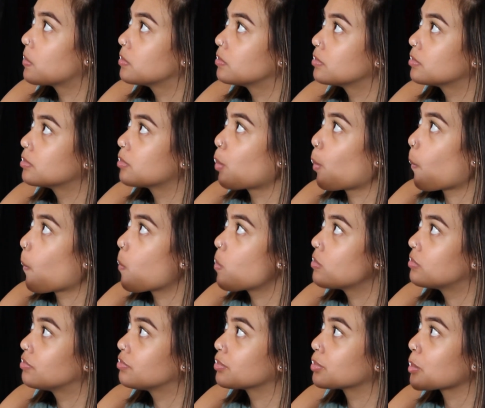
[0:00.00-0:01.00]
You ate too
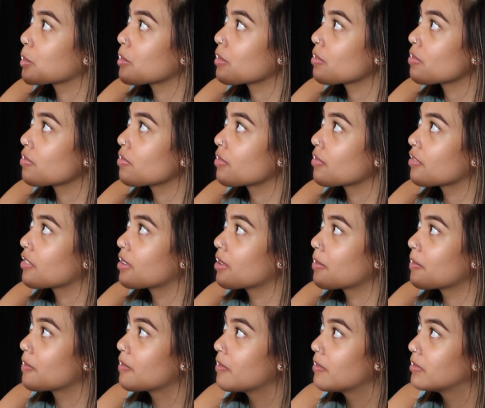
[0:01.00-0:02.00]
much. I'm just gonna throw
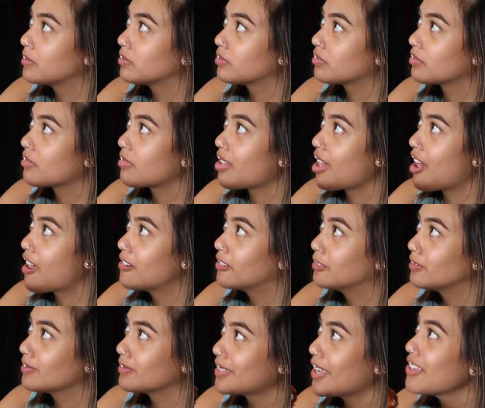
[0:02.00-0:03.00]
up.
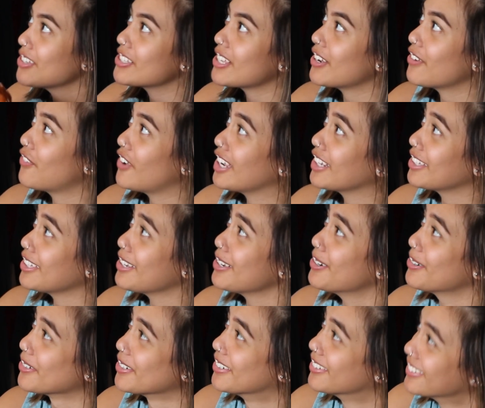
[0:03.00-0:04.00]
How does that affect
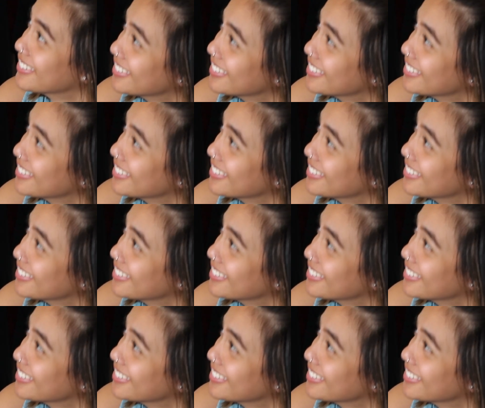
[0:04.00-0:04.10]
you?